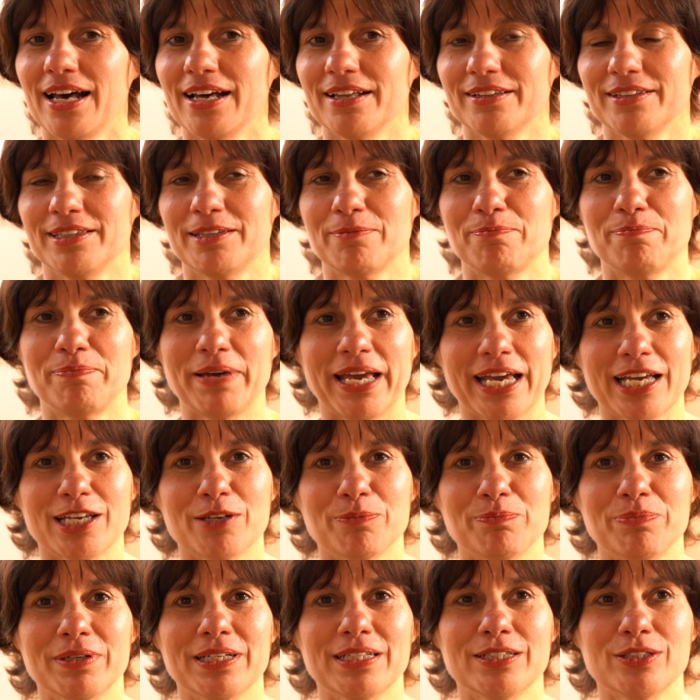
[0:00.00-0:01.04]
the
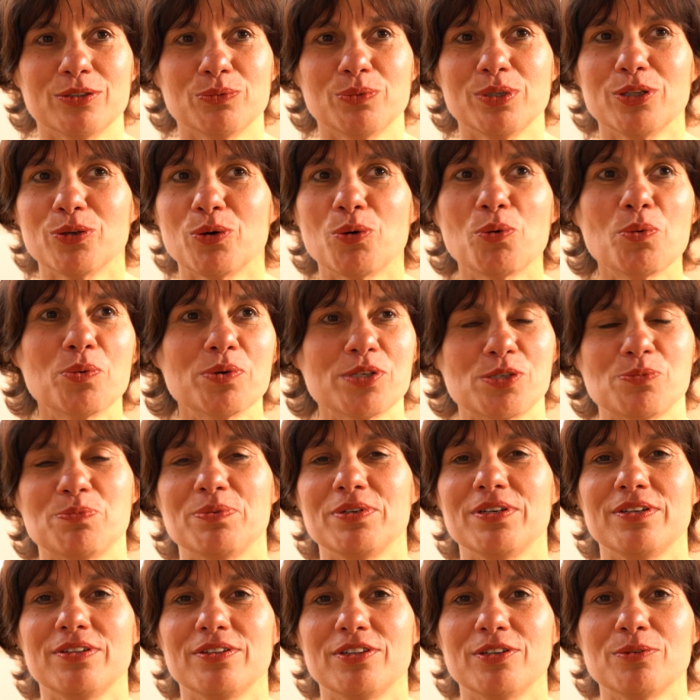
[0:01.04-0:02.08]
backbend will always be
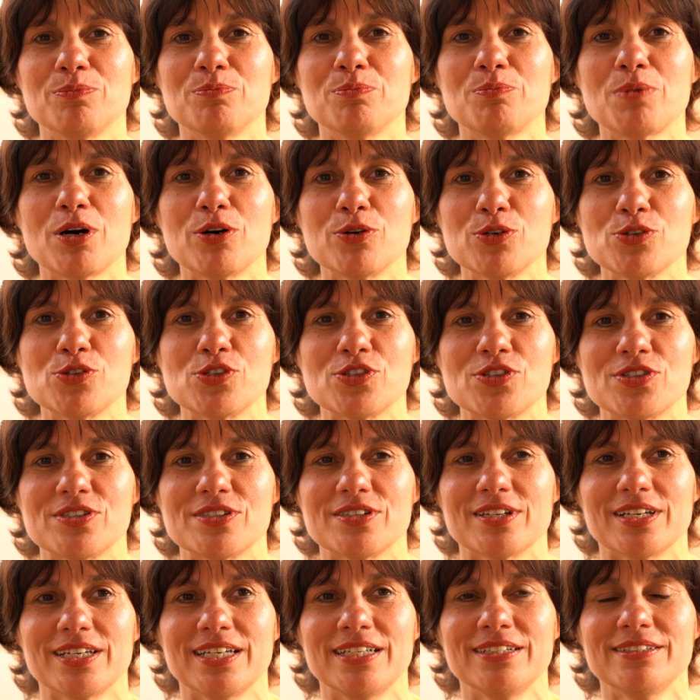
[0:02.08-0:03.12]
the most
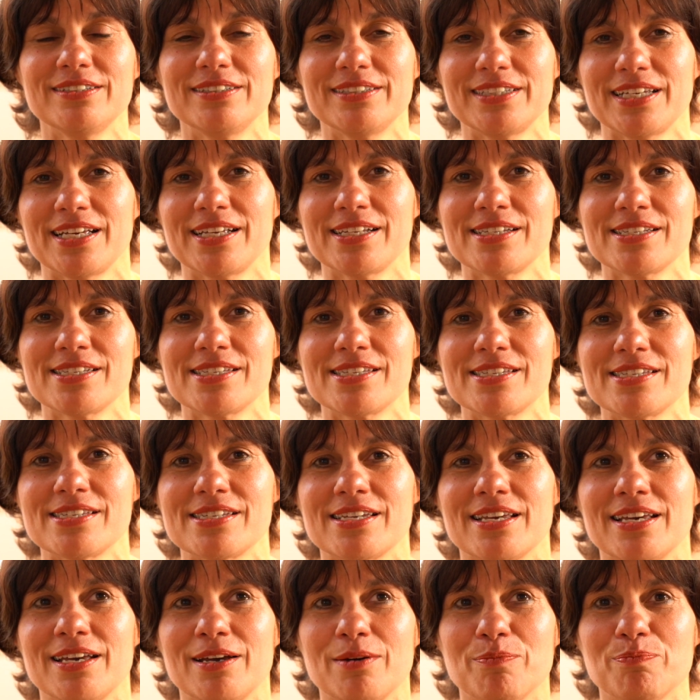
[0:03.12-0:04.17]
intense
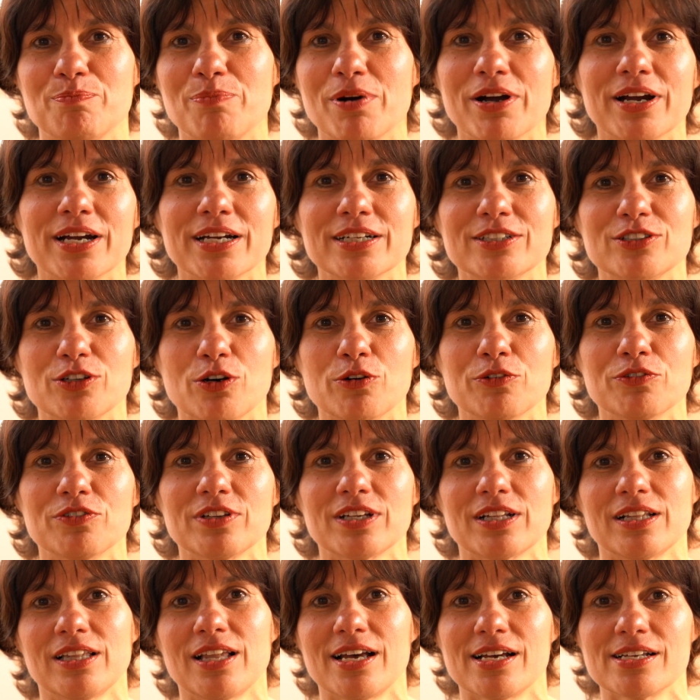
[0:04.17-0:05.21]
part of the
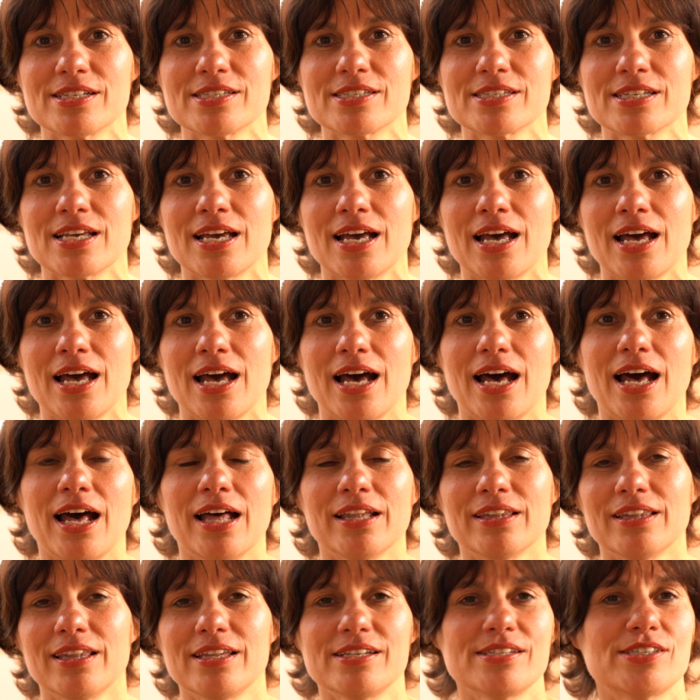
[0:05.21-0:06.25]
class,
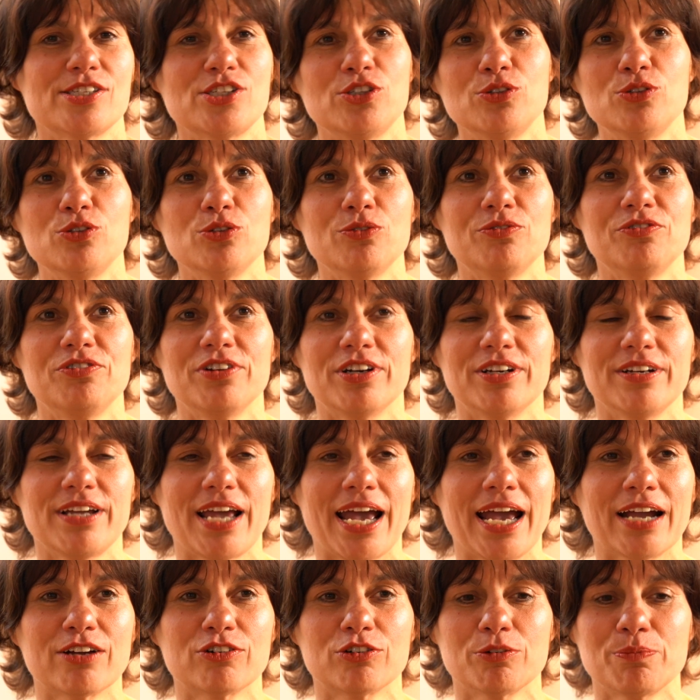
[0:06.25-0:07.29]
unless you do very
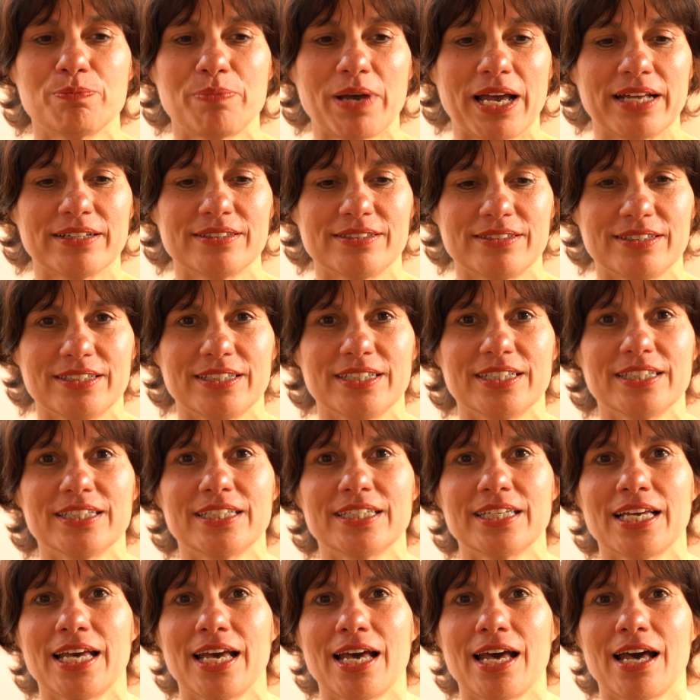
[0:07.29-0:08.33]
acrobatic
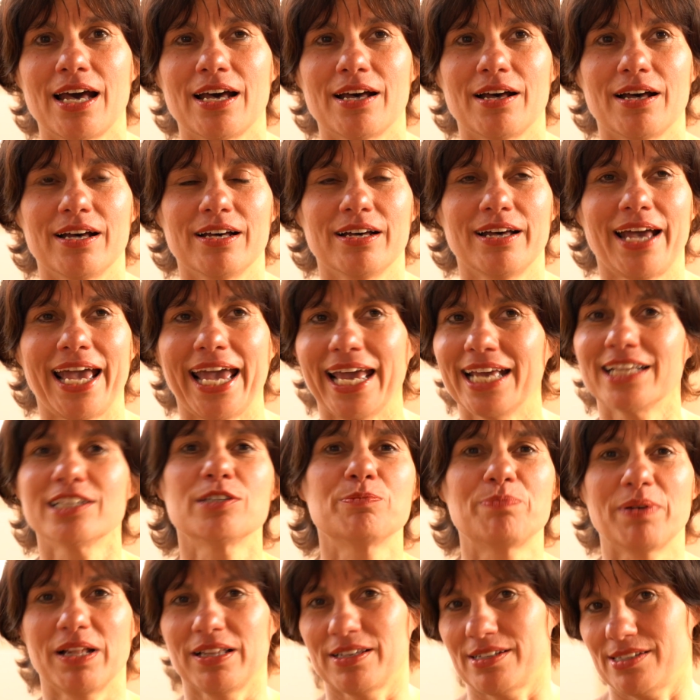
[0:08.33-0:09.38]
hand
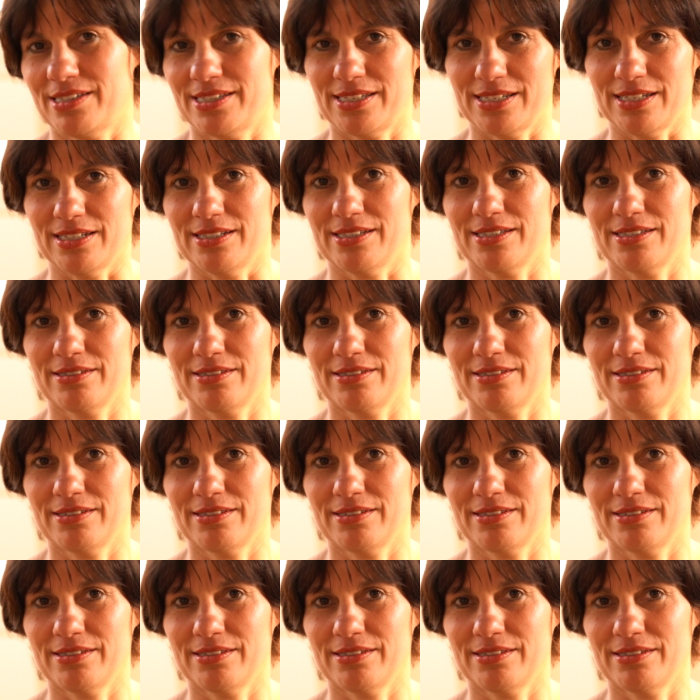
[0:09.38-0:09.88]
balances.